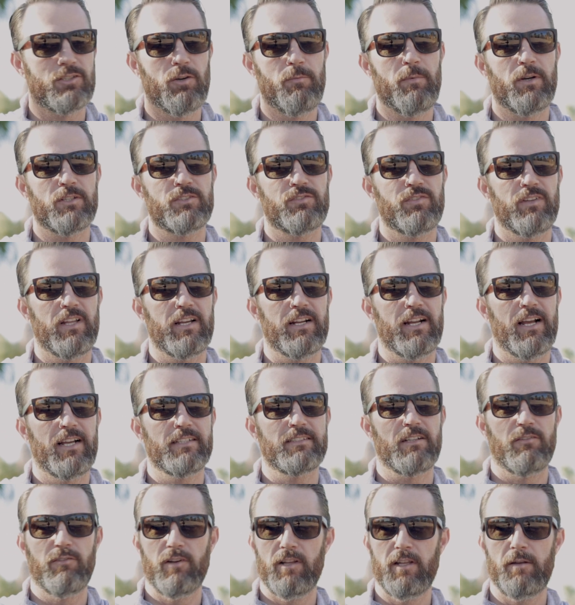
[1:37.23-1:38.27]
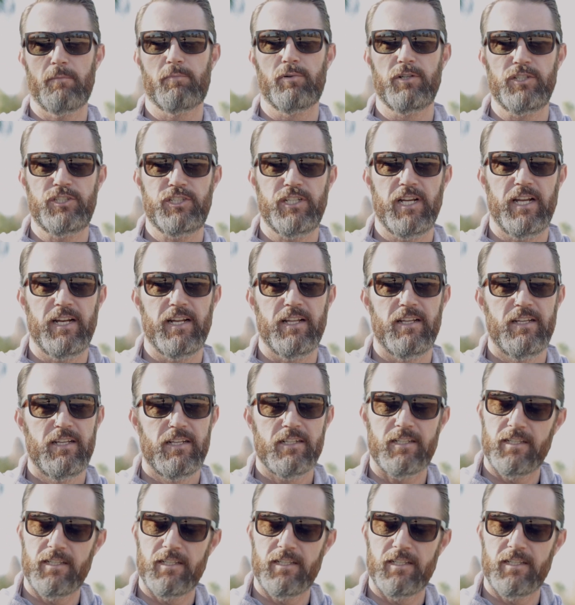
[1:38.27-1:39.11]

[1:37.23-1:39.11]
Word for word: so much for that, guys. I really appreciate it.